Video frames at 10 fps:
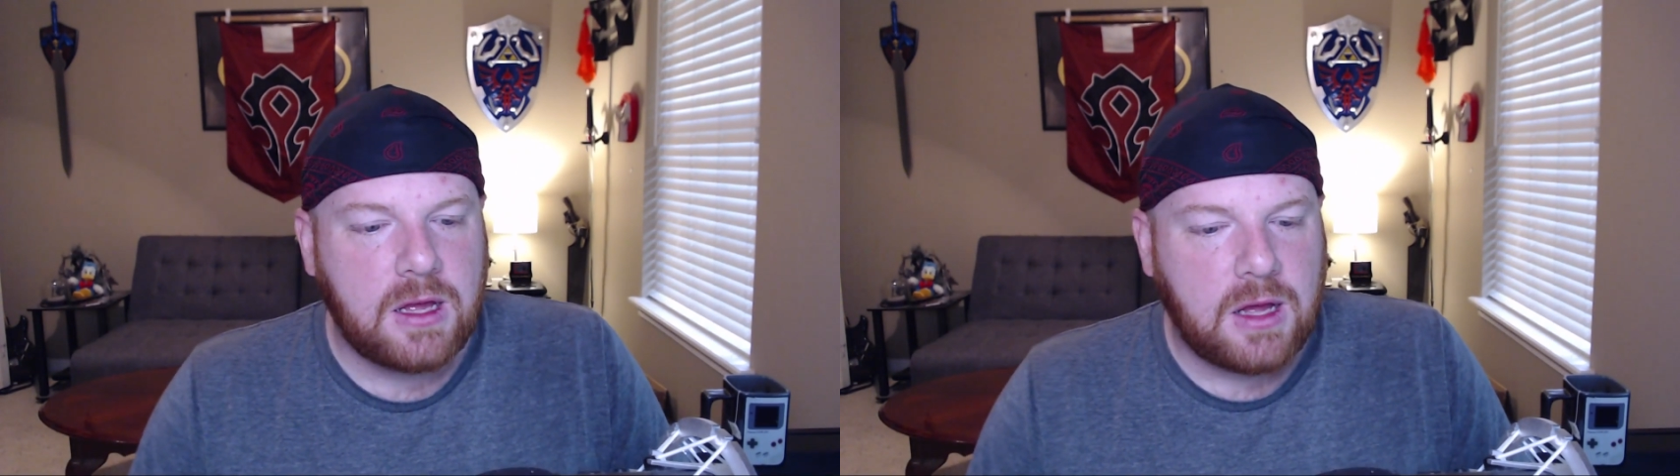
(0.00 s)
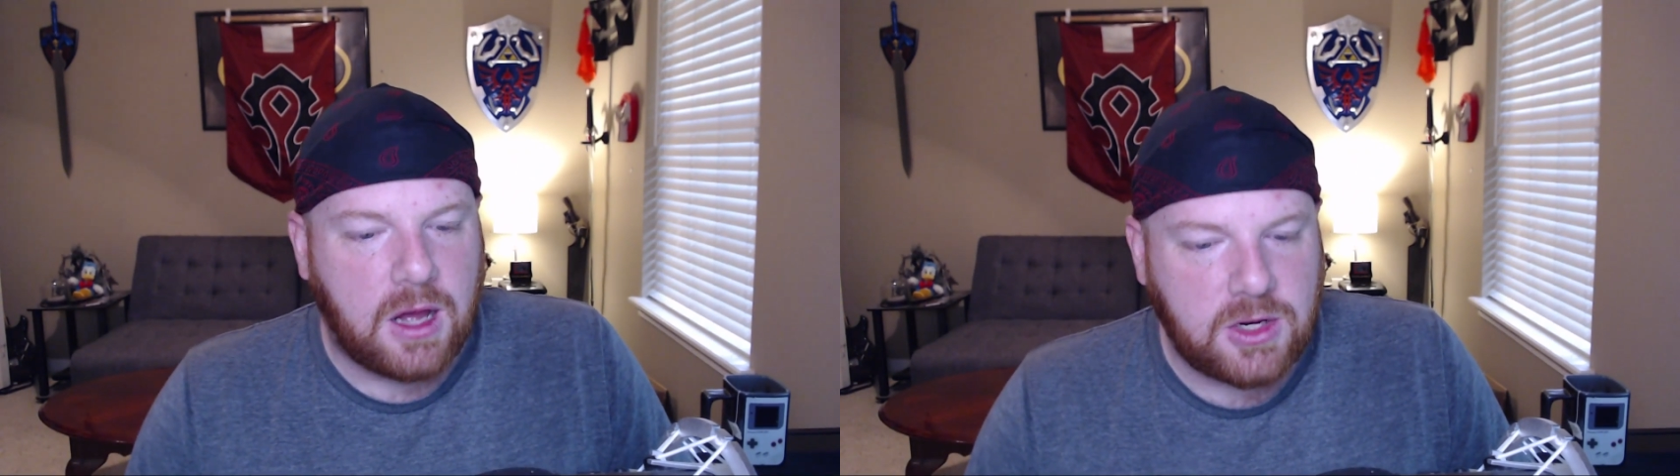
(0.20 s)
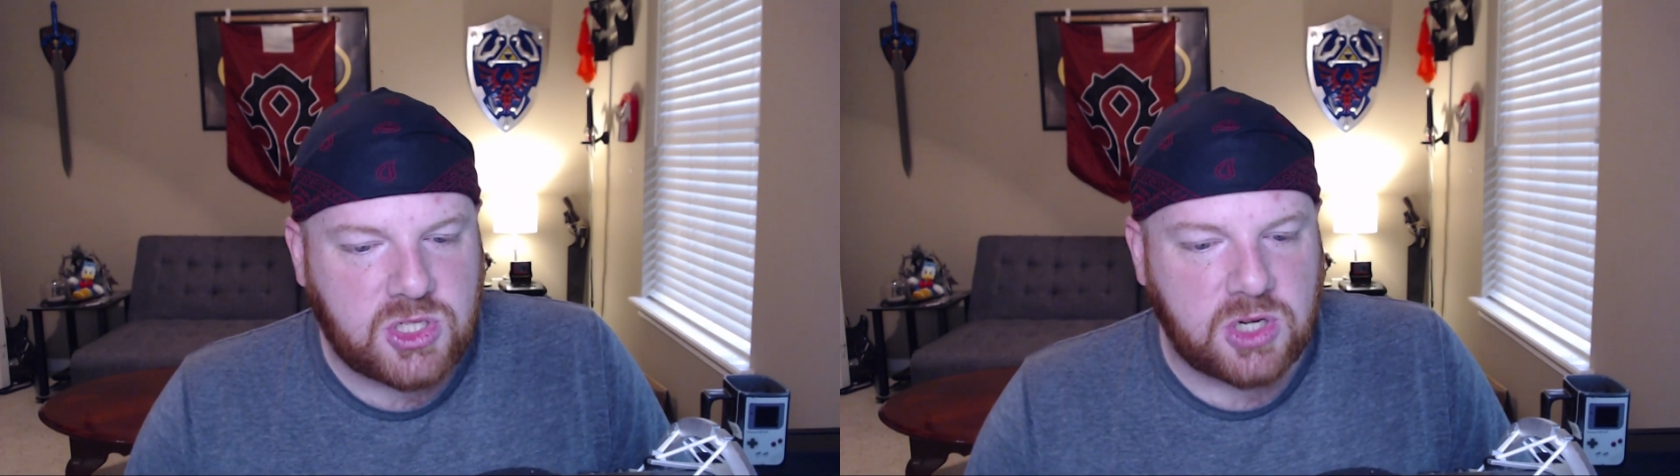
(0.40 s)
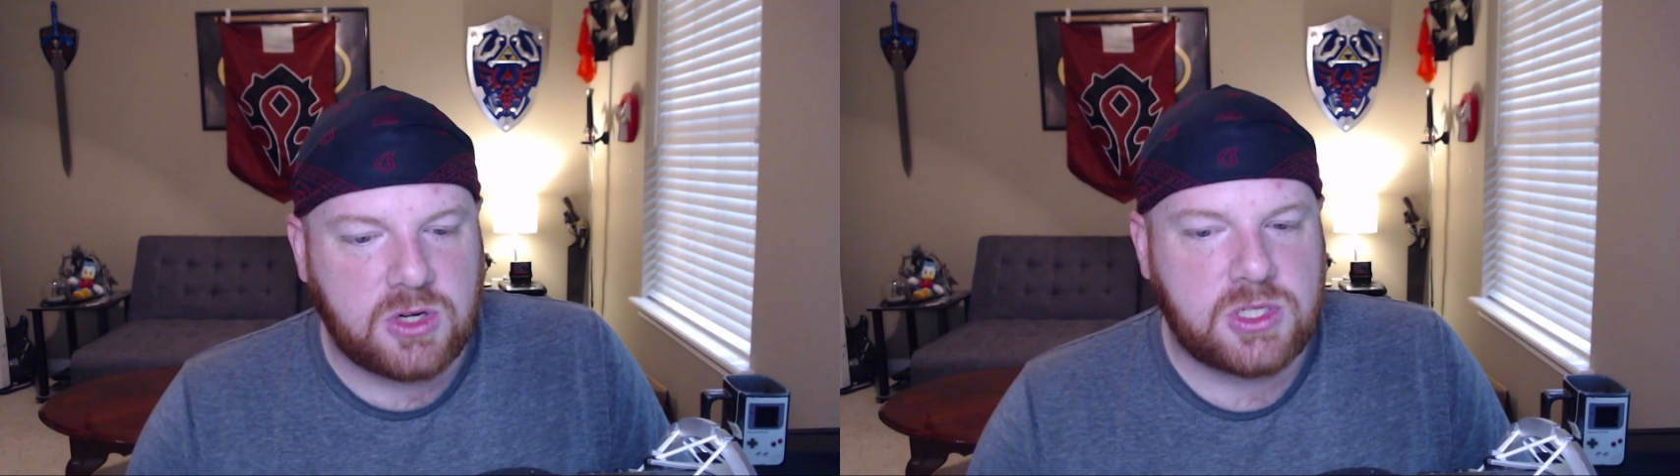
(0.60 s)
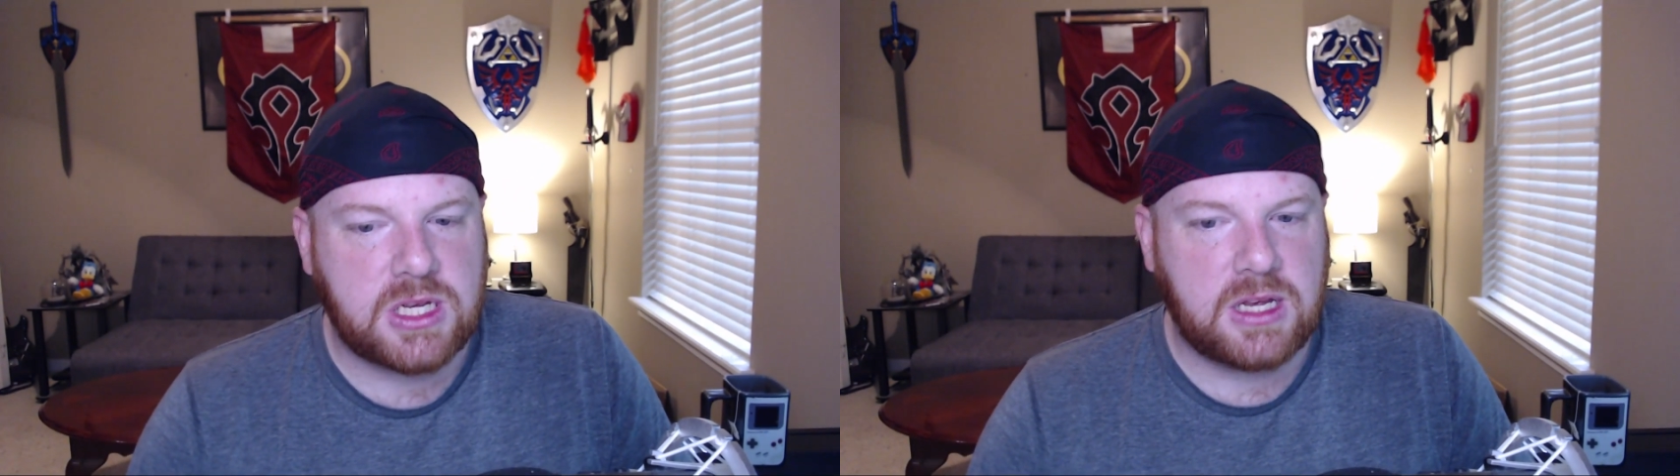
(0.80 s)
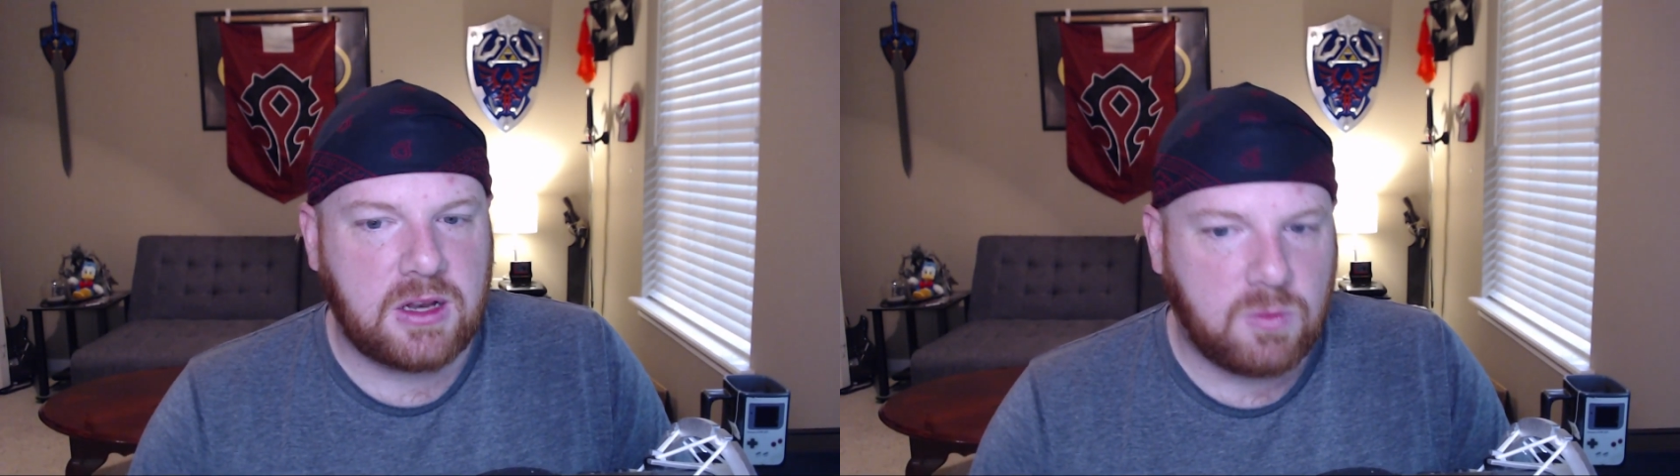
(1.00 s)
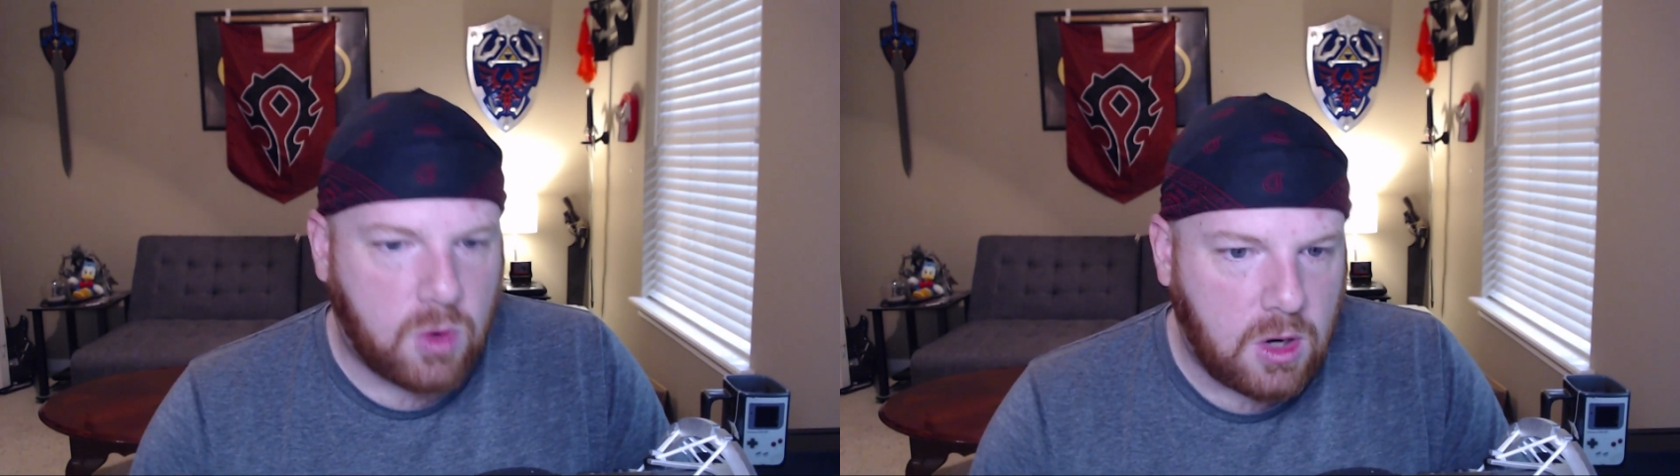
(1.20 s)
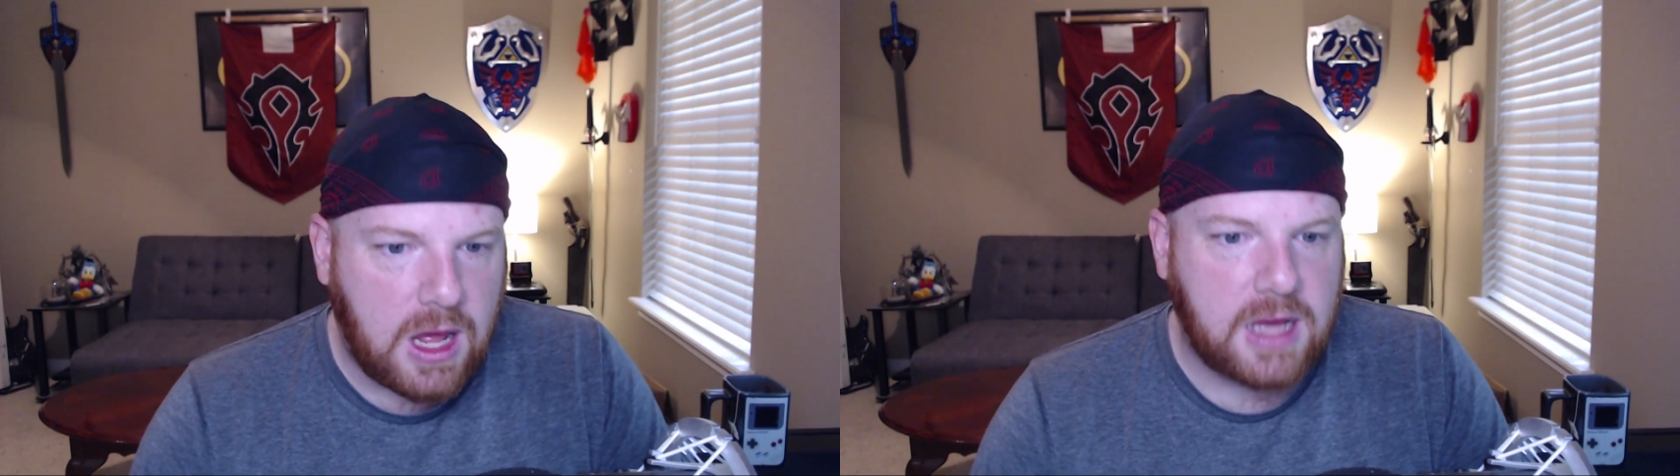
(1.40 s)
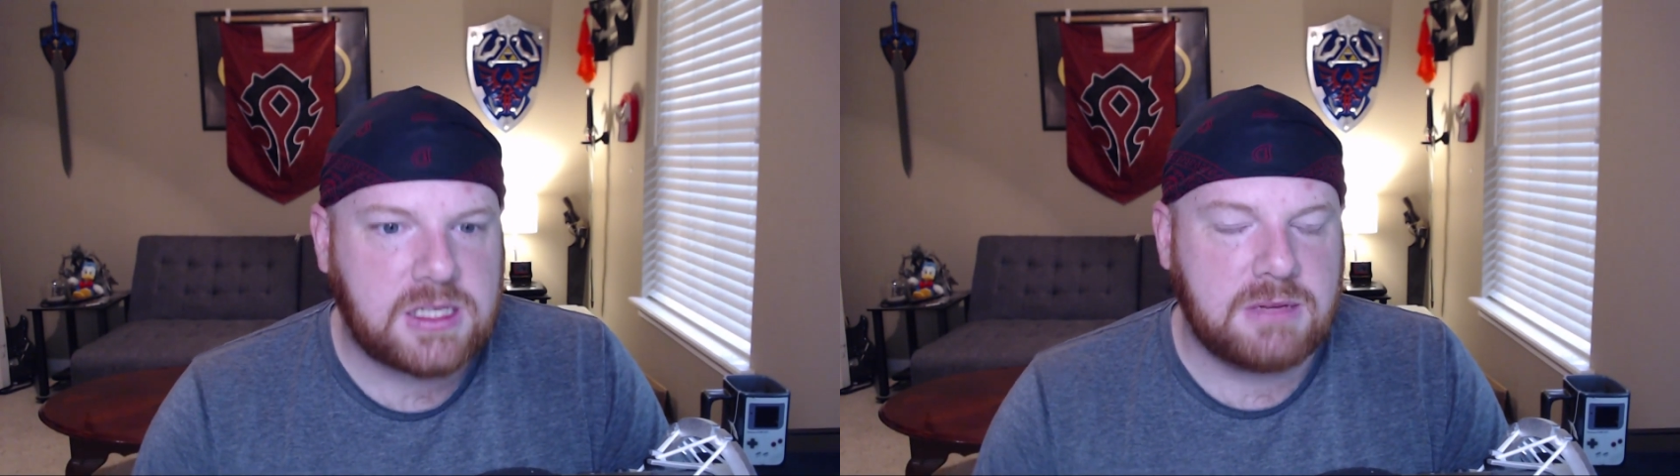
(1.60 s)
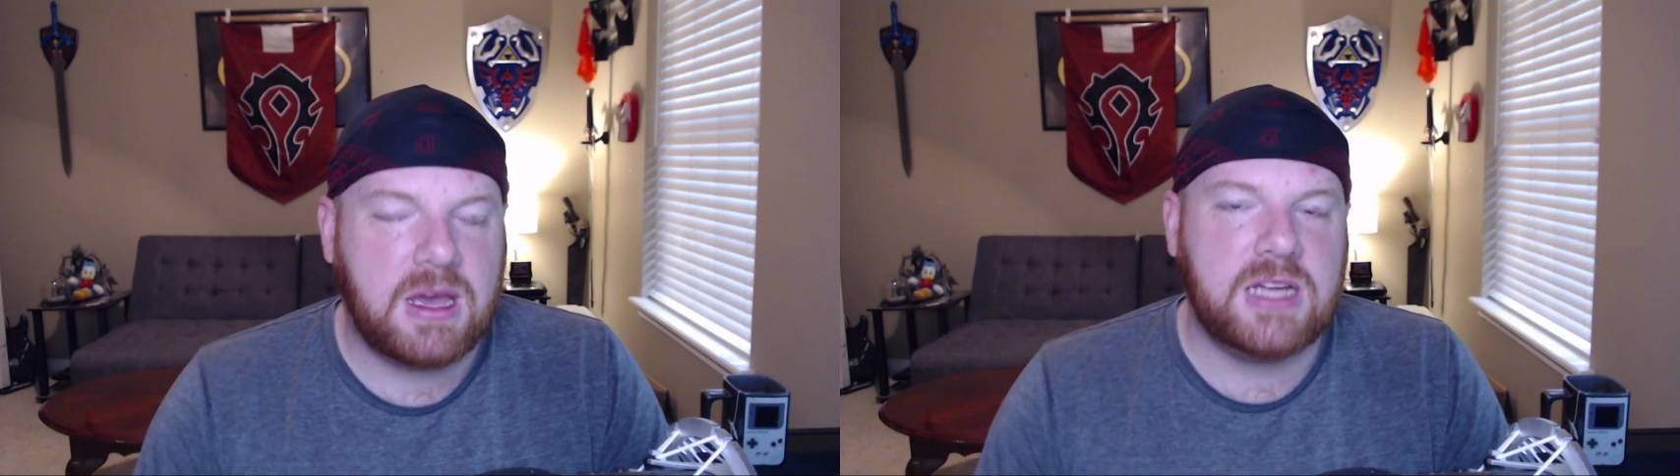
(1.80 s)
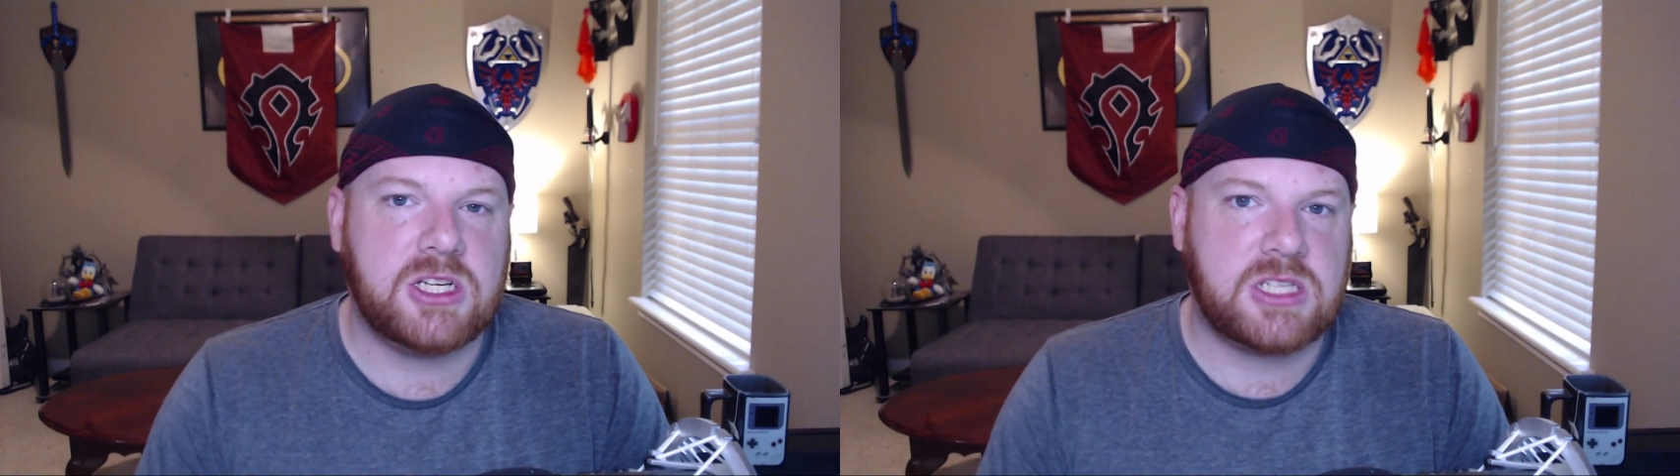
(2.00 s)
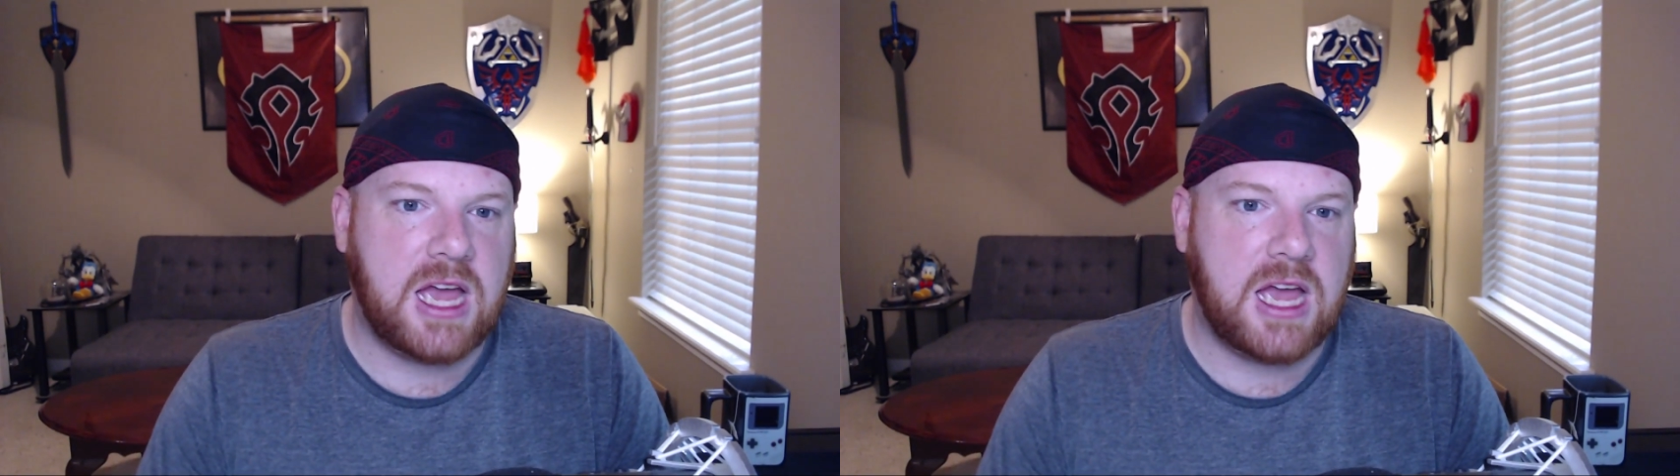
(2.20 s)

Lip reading: Hunters and Warlocks and Mages